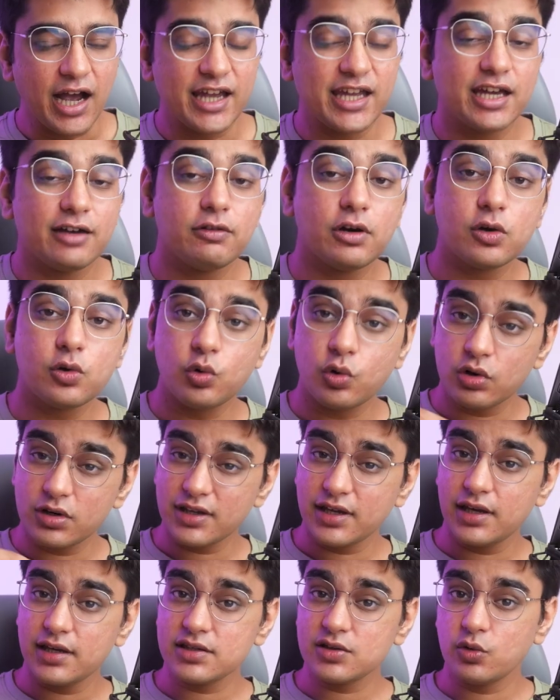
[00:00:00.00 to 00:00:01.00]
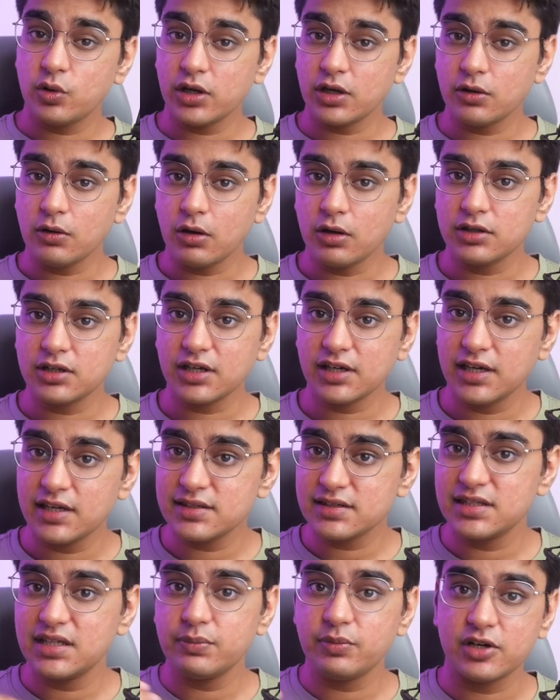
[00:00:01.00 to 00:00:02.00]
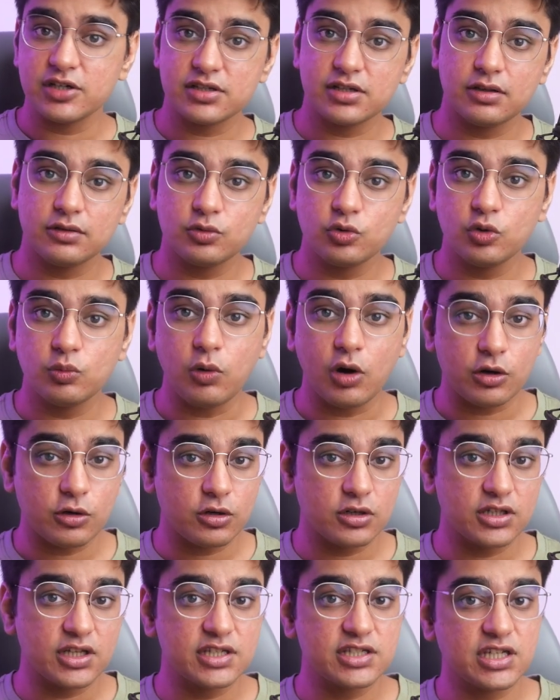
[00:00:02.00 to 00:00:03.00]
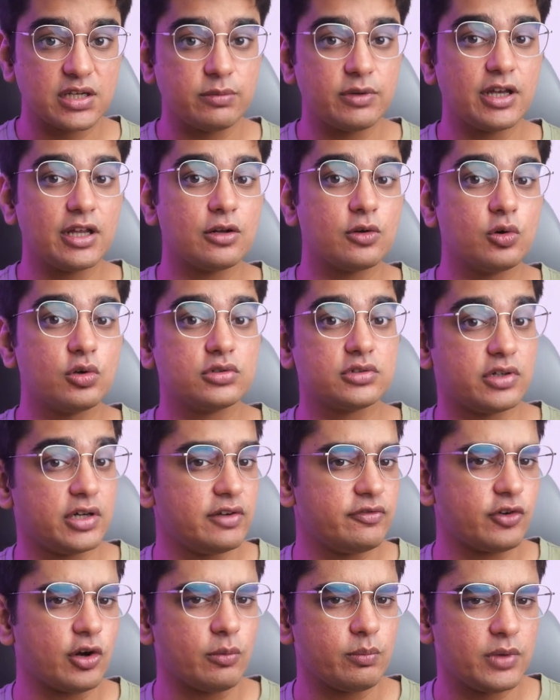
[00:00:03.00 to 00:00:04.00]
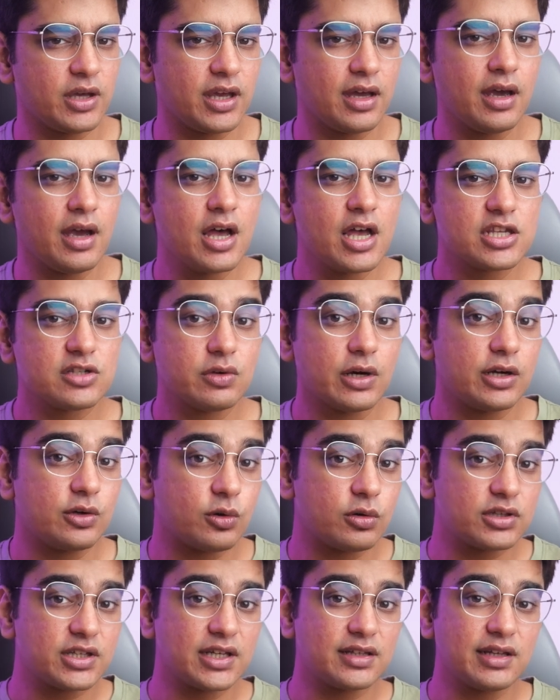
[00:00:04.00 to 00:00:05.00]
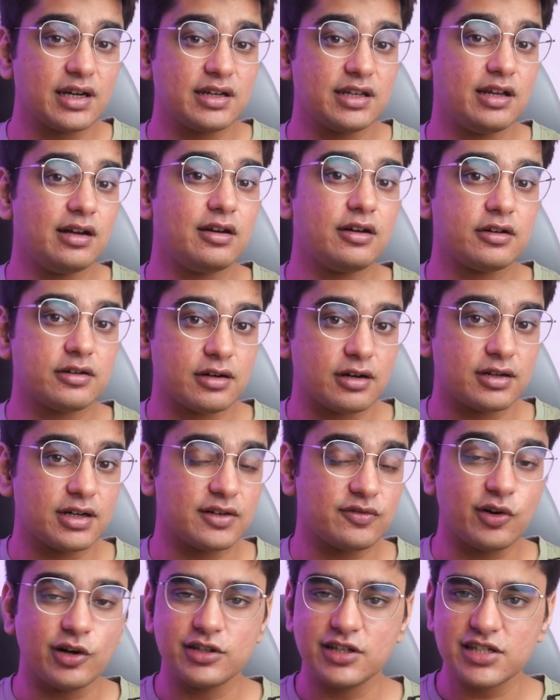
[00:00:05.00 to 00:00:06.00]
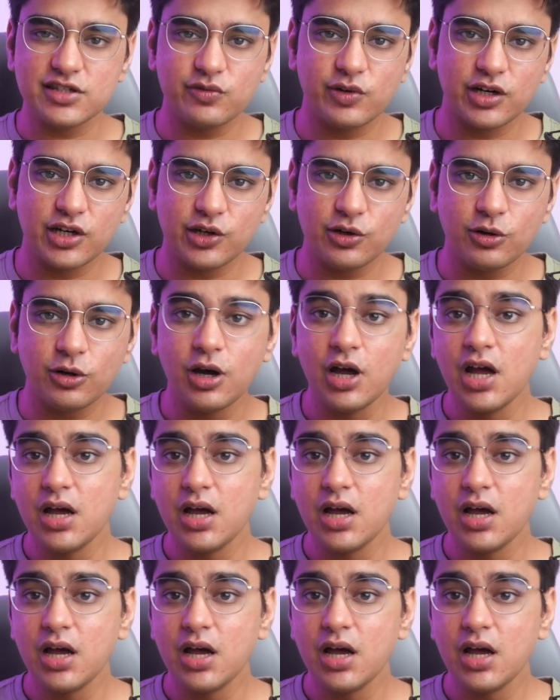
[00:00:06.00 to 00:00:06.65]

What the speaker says: I have a court case going on against the person who borrowed the JBL Go 3 from me, so I don't think that he'll return it for this video,